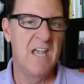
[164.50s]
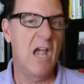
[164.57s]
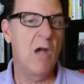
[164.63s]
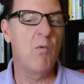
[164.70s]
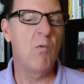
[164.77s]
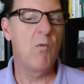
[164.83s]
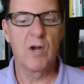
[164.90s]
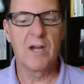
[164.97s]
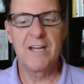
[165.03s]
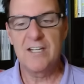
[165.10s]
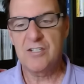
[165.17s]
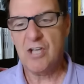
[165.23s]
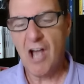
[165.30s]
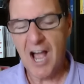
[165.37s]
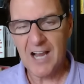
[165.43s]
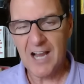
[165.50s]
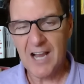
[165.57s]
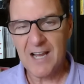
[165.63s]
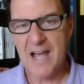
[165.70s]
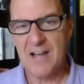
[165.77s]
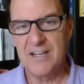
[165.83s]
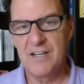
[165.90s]
And what we're going to talk
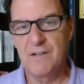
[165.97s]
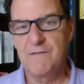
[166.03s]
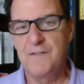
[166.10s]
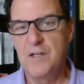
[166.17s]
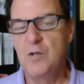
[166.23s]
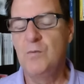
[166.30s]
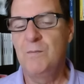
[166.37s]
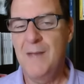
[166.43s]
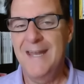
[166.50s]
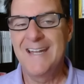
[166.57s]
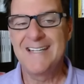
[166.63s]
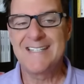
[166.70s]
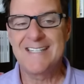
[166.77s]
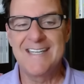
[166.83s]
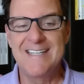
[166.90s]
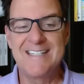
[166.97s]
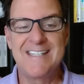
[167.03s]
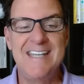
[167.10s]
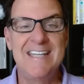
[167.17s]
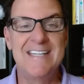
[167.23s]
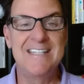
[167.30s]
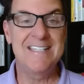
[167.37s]
about in a few minutes is
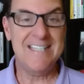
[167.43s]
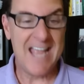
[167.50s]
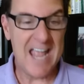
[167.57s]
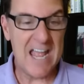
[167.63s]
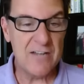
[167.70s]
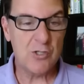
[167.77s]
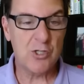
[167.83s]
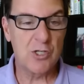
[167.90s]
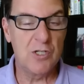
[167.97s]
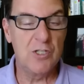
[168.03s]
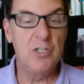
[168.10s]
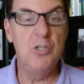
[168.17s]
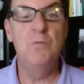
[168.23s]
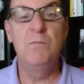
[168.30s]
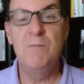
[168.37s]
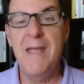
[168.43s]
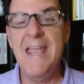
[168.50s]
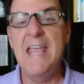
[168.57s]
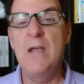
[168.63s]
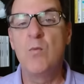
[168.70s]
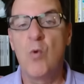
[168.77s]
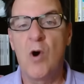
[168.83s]
the intention you
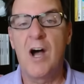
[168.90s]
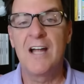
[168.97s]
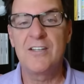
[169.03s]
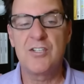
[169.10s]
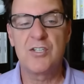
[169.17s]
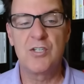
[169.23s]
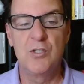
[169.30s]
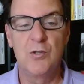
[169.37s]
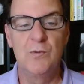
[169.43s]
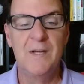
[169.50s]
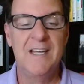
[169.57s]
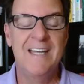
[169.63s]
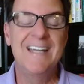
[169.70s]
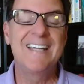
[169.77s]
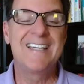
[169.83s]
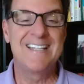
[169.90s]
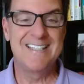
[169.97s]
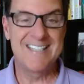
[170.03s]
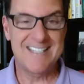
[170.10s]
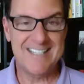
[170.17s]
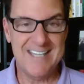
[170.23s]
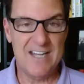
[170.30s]
may want to
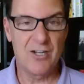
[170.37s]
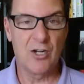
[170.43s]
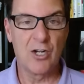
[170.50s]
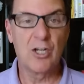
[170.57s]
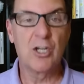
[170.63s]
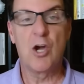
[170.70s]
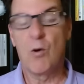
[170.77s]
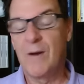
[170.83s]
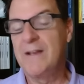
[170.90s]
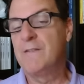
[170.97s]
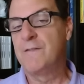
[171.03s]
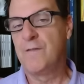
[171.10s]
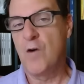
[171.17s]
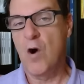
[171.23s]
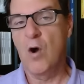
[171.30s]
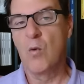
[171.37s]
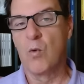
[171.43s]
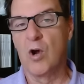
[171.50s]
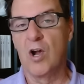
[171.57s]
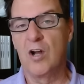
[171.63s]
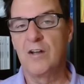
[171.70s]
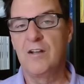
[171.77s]
consider going
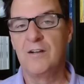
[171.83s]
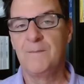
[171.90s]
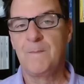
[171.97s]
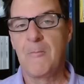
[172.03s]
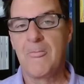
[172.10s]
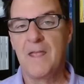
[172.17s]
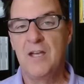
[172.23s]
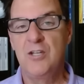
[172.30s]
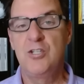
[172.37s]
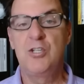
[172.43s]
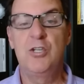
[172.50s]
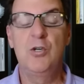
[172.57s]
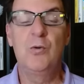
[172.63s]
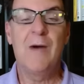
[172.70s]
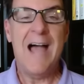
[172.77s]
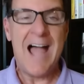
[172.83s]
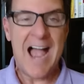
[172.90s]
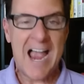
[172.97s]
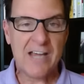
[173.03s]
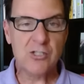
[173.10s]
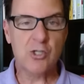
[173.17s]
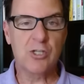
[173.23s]
forward to
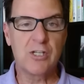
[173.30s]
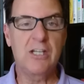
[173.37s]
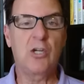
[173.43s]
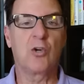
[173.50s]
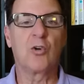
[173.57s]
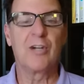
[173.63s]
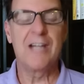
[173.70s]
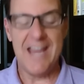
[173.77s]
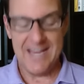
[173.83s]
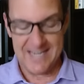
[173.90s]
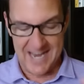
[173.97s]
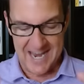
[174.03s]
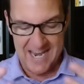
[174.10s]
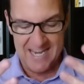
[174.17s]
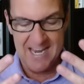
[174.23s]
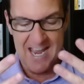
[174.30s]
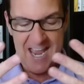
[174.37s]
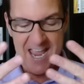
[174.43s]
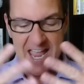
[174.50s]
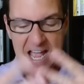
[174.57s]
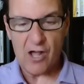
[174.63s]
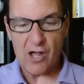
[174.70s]
actually create a
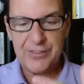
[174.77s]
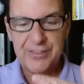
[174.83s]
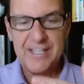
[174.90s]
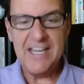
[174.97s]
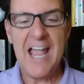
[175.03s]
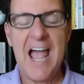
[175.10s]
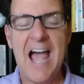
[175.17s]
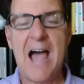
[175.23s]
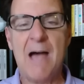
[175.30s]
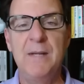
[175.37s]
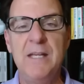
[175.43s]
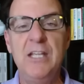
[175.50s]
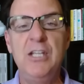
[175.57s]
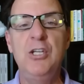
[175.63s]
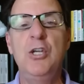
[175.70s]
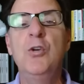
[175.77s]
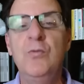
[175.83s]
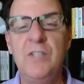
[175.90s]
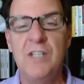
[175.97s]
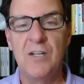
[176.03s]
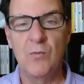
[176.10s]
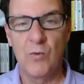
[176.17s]
healthy, happy
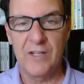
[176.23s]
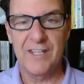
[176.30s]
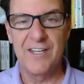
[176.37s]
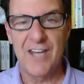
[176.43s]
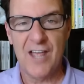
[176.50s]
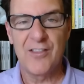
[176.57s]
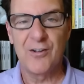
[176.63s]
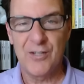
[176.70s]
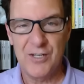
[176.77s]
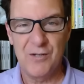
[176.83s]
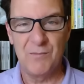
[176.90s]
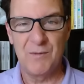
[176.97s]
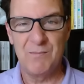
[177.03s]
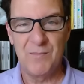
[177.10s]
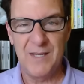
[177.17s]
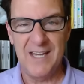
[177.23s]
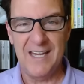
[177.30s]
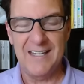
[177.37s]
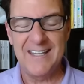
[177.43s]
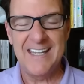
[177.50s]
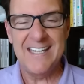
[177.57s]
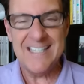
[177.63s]
union with another human
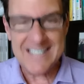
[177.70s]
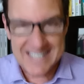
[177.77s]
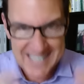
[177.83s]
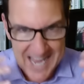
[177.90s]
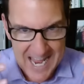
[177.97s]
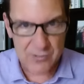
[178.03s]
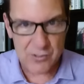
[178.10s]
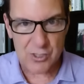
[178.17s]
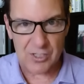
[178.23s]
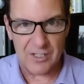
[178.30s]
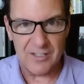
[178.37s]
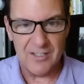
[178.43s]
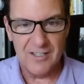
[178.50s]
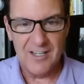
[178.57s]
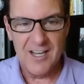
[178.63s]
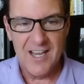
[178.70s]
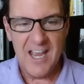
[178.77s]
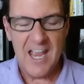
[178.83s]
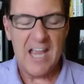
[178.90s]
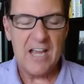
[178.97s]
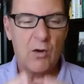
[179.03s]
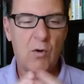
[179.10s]
being, the intention.
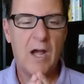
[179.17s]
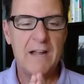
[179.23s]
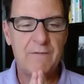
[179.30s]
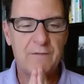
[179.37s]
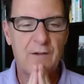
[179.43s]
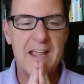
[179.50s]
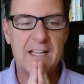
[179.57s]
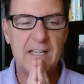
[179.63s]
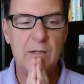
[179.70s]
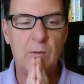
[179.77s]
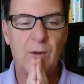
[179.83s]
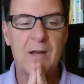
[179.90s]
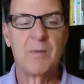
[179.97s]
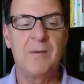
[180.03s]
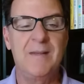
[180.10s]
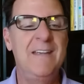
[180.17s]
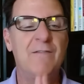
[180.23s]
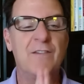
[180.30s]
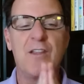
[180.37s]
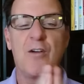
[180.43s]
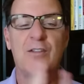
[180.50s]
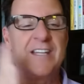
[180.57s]
And quite frankly, when I'm,
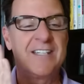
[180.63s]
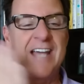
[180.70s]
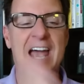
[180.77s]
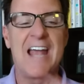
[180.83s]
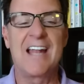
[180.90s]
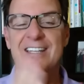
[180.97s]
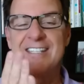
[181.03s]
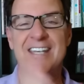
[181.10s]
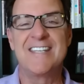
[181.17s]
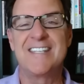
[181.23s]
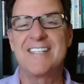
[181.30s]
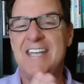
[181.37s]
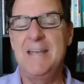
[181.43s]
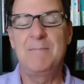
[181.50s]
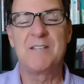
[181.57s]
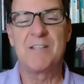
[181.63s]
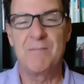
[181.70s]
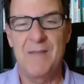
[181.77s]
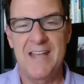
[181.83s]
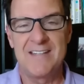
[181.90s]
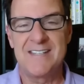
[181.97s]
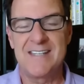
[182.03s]
even though the title says keeps a
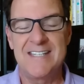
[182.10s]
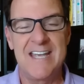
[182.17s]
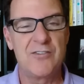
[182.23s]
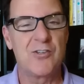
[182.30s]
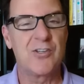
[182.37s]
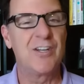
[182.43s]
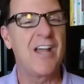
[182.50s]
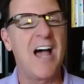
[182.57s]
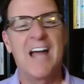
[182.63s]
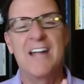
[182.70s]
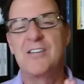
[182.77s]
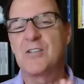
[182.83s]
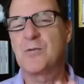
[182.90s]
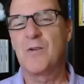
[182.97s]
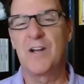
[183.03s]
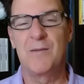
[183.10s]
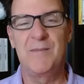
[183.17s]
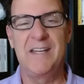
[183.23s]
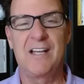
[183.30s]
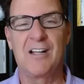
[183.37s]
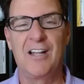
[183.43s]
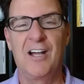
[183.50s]
man's attention, I just want to
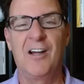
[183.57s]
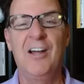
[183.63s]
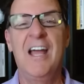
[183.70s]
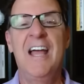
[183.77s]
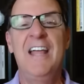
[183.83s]
be clear,